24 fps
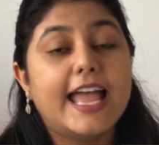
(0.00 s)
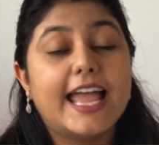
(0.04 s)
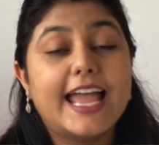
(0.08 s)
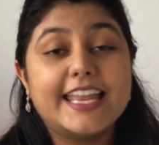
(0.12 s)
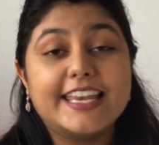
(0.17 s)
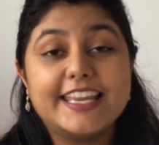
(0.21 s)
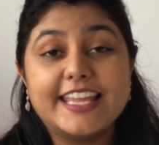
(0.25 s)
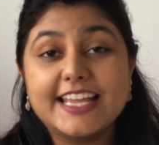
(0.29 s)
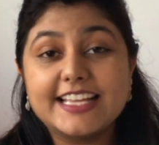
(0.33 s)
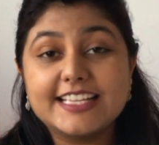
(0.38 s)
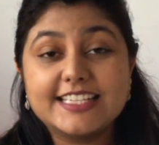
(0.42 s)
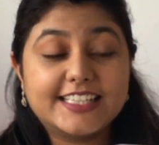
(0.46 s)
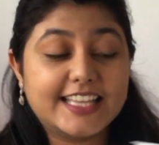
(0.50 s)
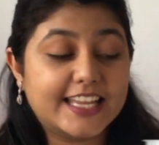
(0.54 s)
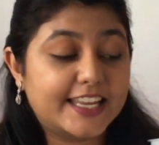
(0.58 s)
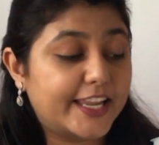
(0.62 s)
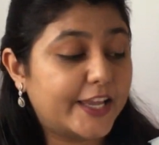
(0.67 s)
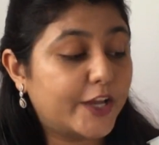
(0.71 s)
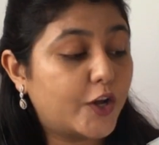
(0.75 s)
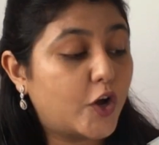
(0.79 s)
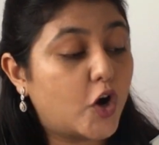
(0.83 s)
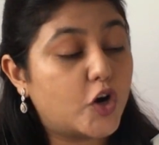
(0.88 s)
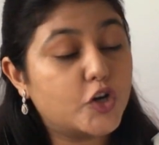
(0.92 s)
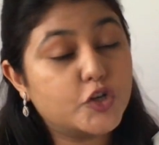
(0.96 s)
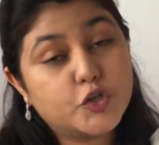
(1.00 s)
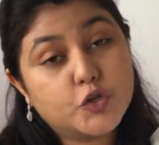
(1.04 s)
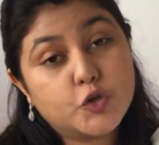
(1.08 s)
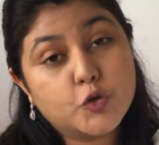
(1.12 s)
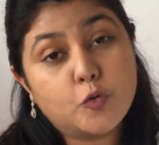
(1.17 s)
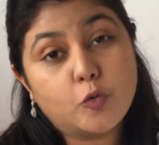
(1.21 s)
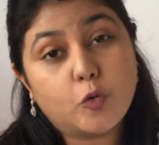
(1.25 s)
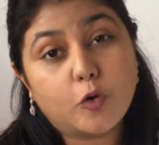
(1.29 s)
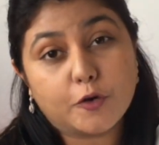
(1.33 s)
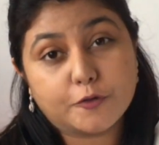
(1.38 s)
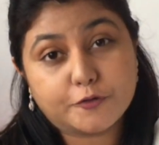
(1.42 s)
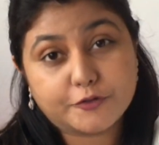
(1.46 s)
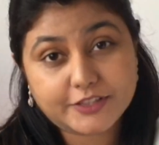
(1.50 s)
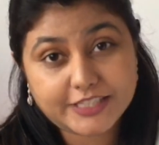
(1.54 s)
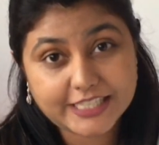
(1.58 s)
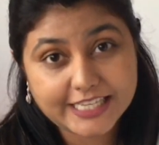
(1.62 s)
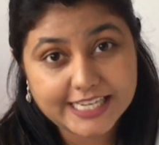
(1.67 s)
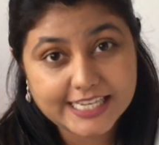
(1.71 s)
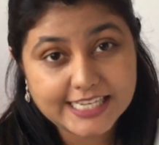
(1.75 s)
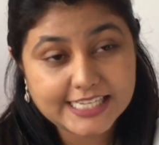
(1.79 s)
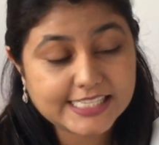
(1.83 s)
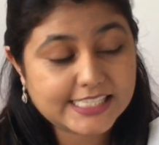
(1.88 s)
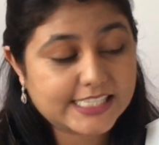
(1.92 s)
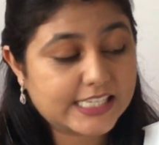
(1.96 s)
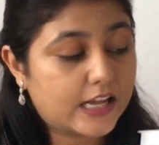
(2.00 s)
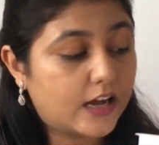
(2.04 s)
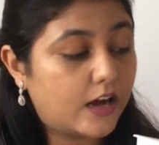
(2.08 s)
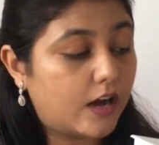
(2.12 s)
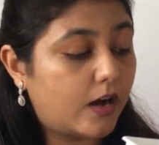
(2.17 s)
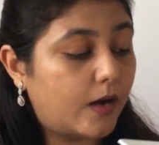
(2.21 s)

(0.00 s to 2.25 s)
And yes, then I got two of these.